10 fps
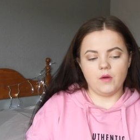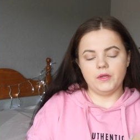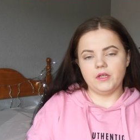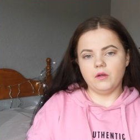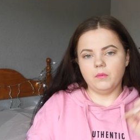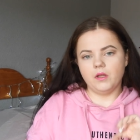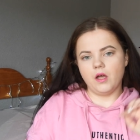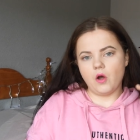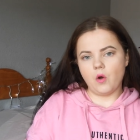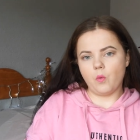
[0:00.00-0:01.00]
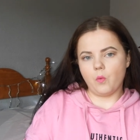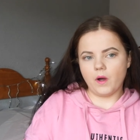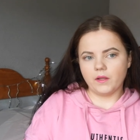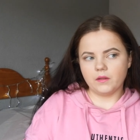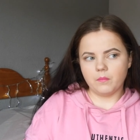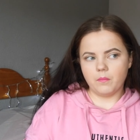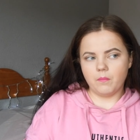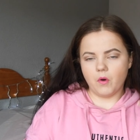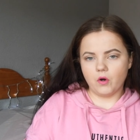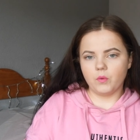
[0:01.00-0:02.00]
comment down below what
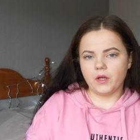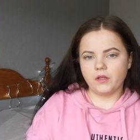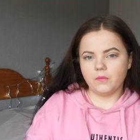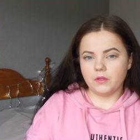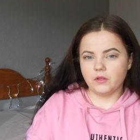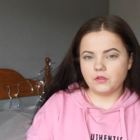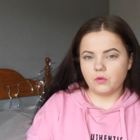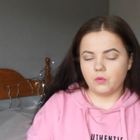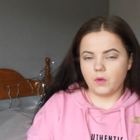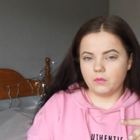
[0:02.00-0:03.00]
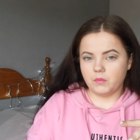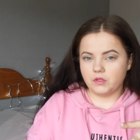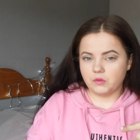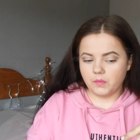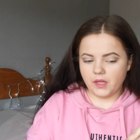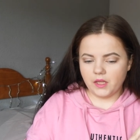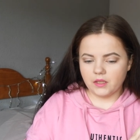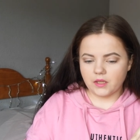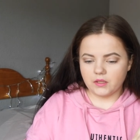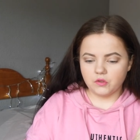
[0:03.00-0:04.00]
more videos you would want me to
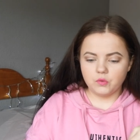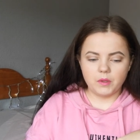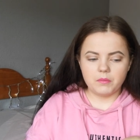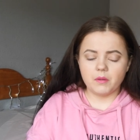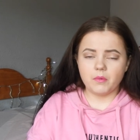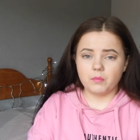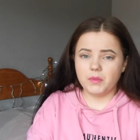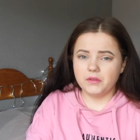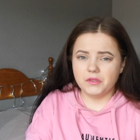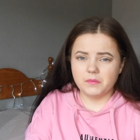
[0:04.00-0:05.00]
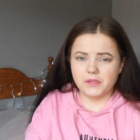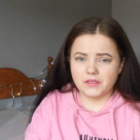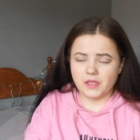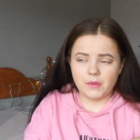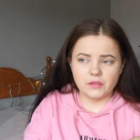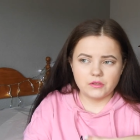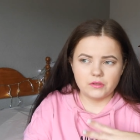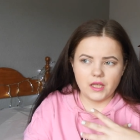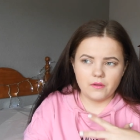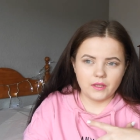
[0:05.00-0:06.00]
make and do maybe about Pinterest, because I'm
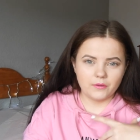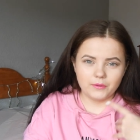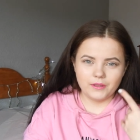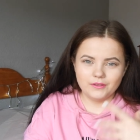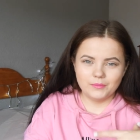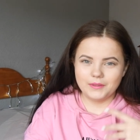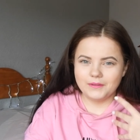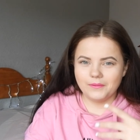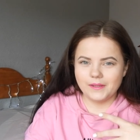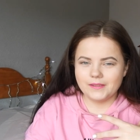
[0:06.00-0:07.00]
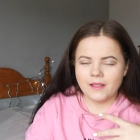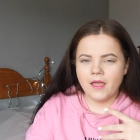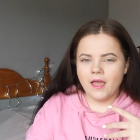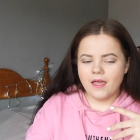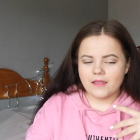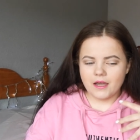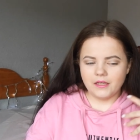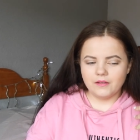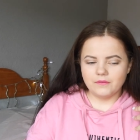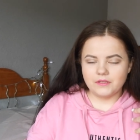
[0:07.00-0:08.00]
also now, like, really into Pinterest
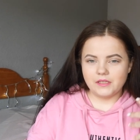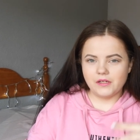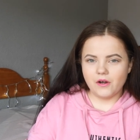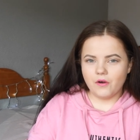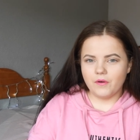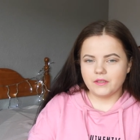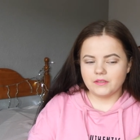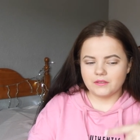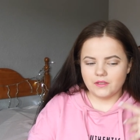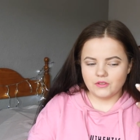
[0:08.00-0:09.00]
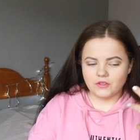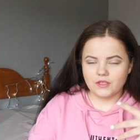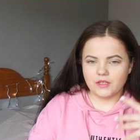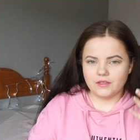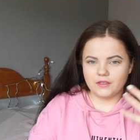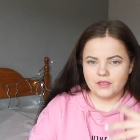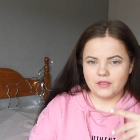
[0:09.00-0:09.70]
kind of SEO and searching and,